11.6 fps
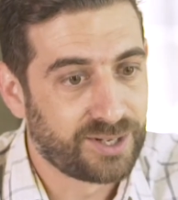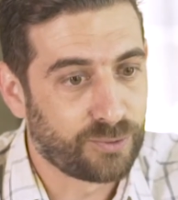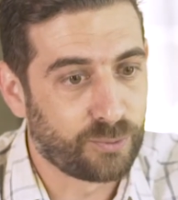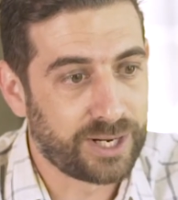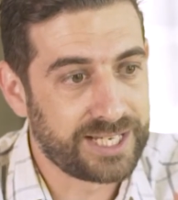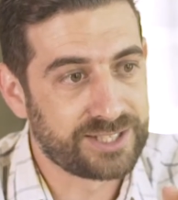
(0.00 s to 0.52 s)

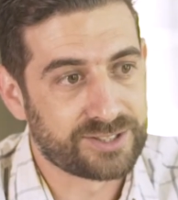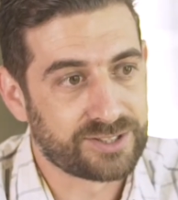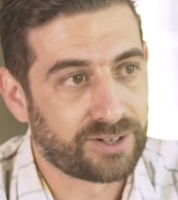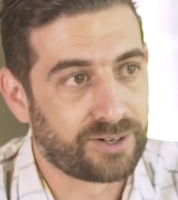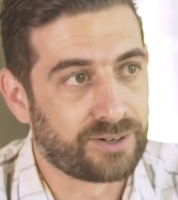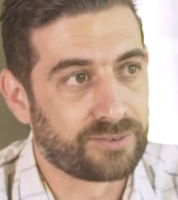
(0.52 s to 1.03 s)
ways
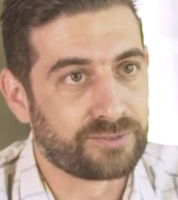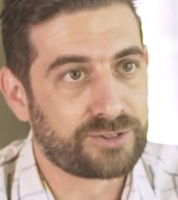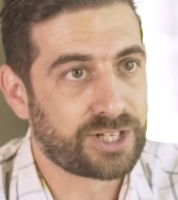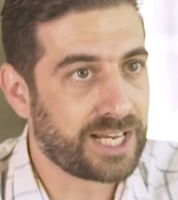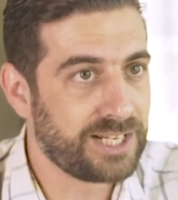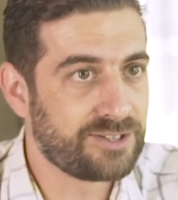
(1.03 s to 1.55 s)
of
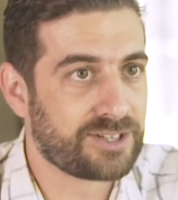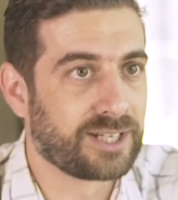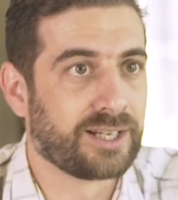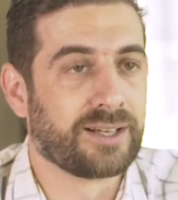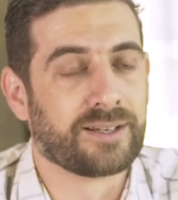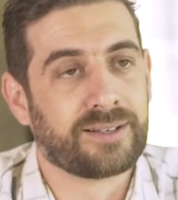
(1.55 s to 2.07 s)

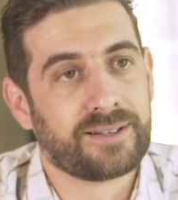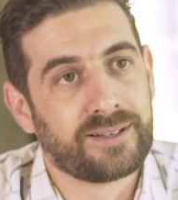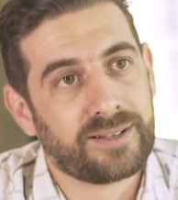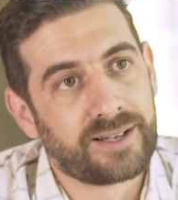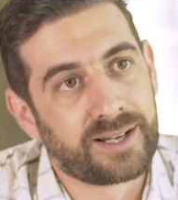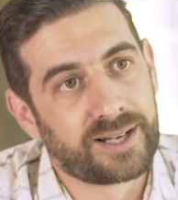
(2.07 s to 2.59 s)
changing
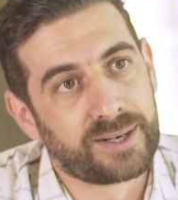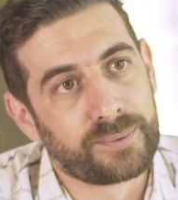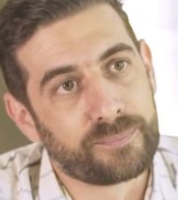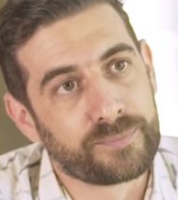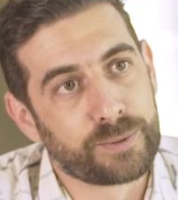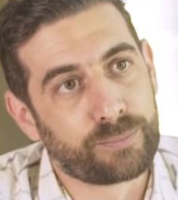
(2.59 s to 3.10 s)
um, the